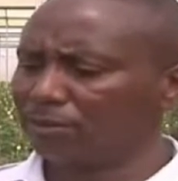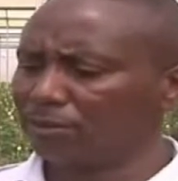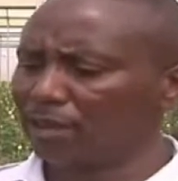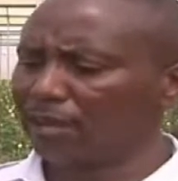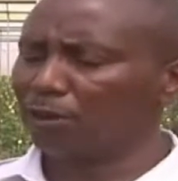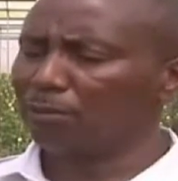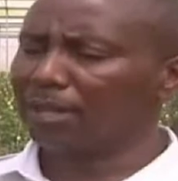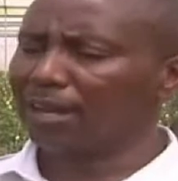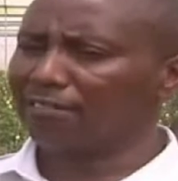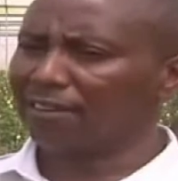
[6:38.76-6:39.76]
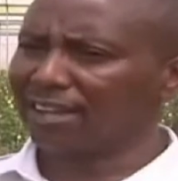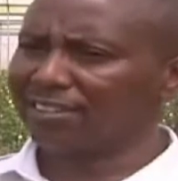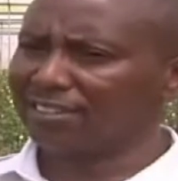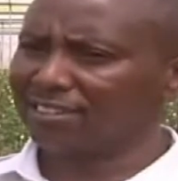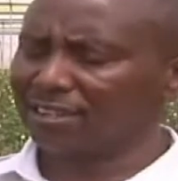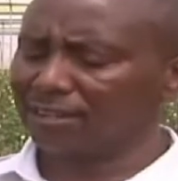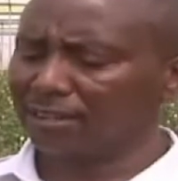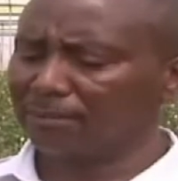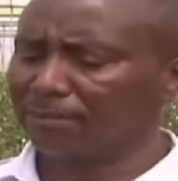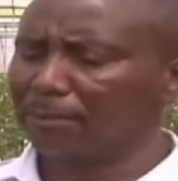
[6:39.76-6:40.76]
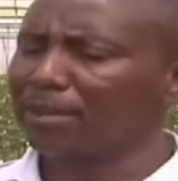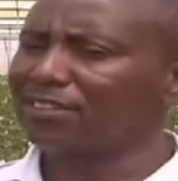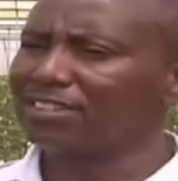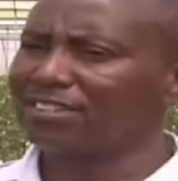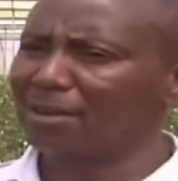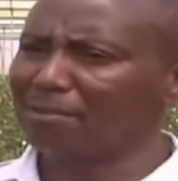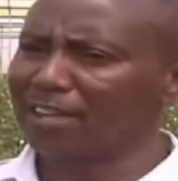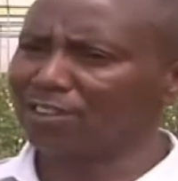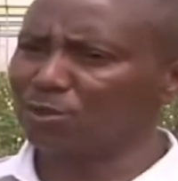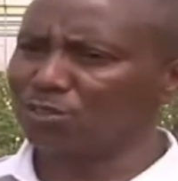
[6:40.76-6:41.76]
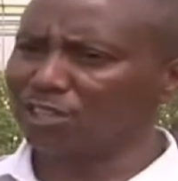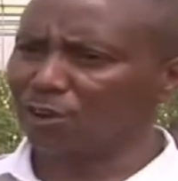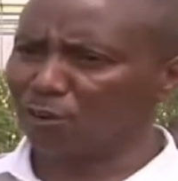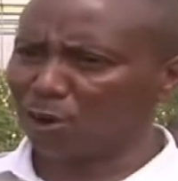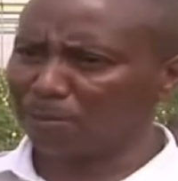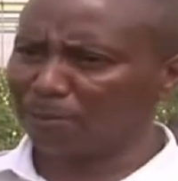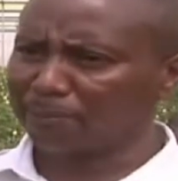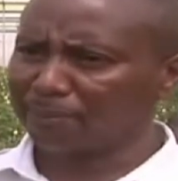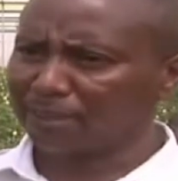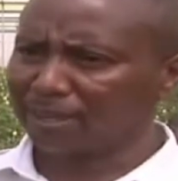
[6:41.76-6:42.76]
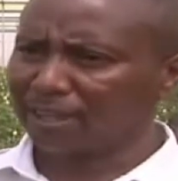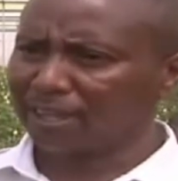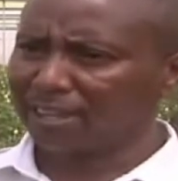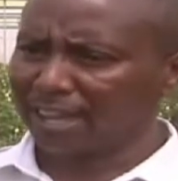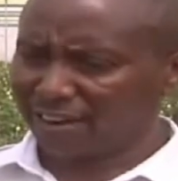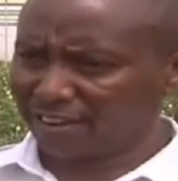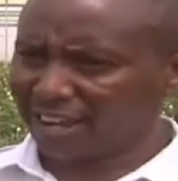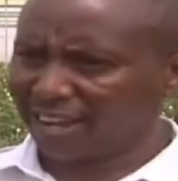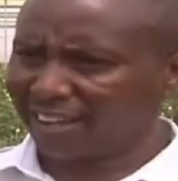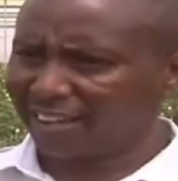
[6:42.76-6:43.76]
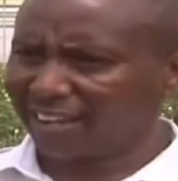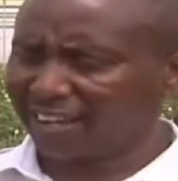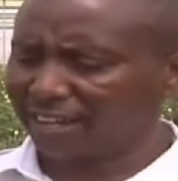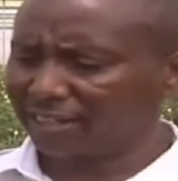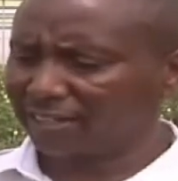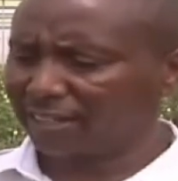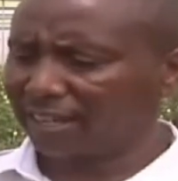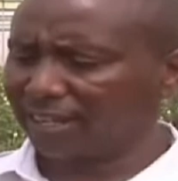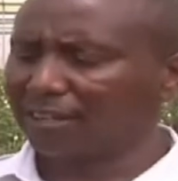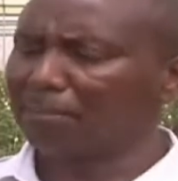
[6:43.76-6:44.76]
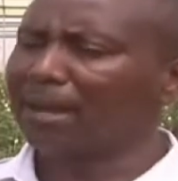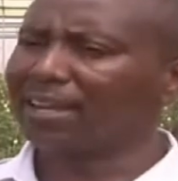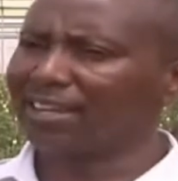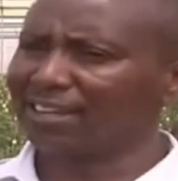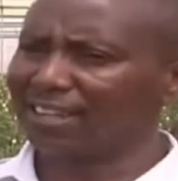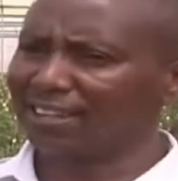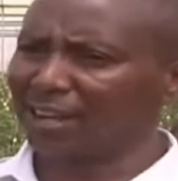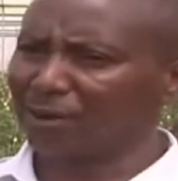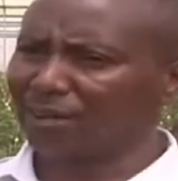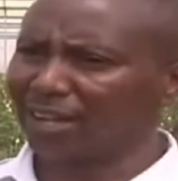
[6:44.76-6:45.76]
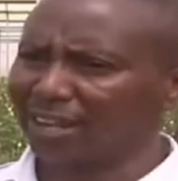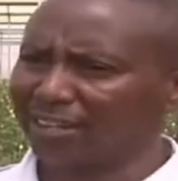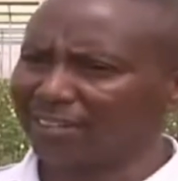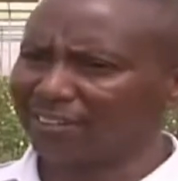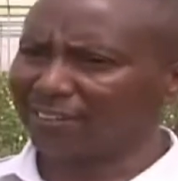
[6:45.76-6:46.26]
so that they'll be advised the best system that suits the crop, the area, and the market that they're looking at.